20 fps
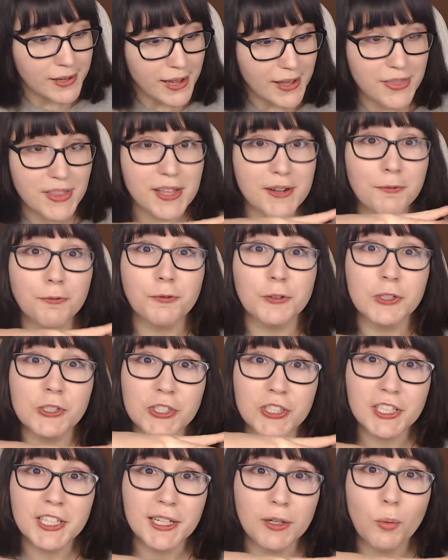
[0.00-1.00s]
and then for
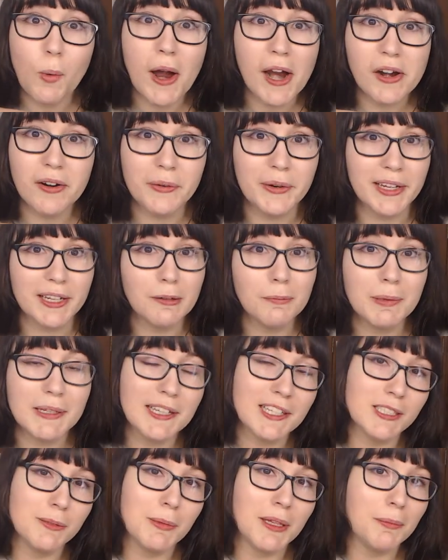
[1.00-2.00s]
shitty wiring,
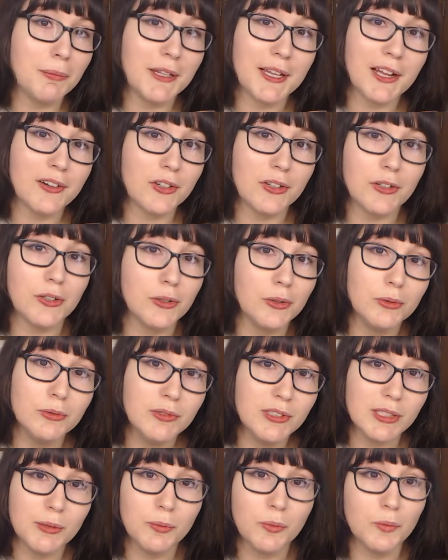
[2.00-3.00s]
because maybe, I don't know,
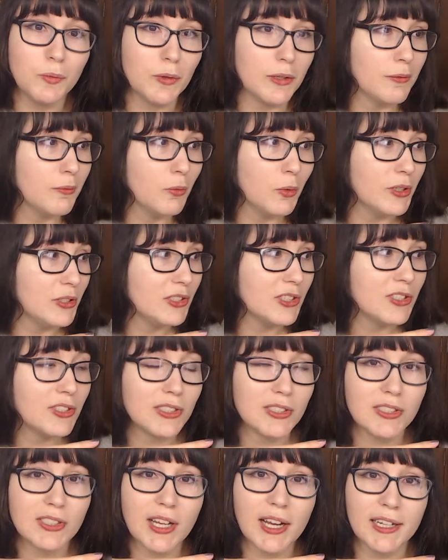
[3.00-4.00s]
someone
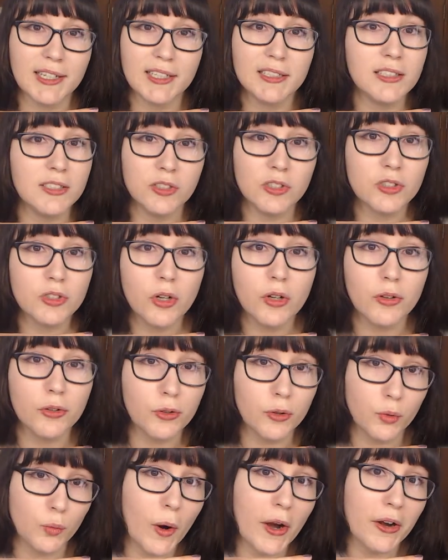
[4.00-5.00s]
just decided to install
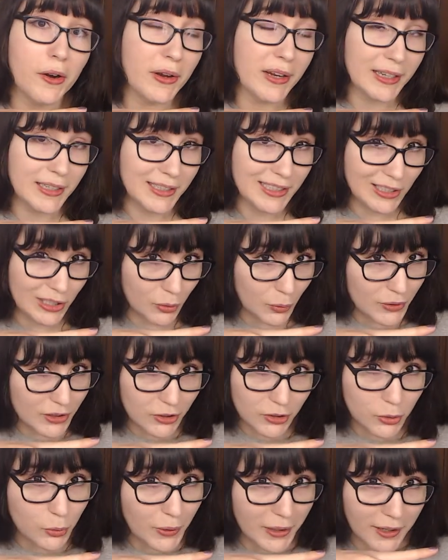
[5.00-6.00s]
their own wiring and didn't know what
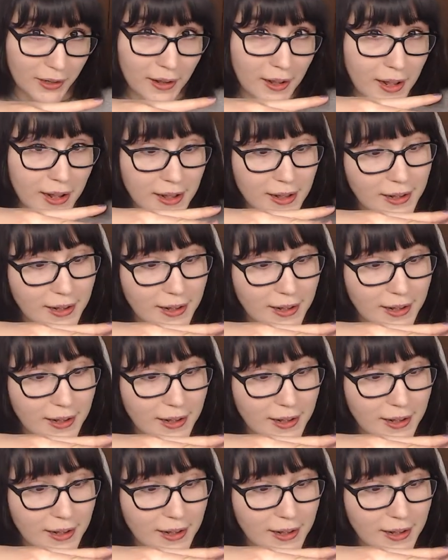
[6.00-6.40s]
they're doing,